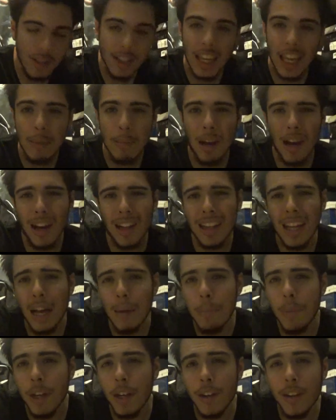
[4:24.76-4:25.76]
came out a lot
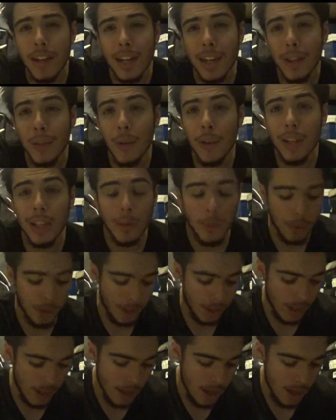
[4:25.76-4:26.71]
better than I thought they would.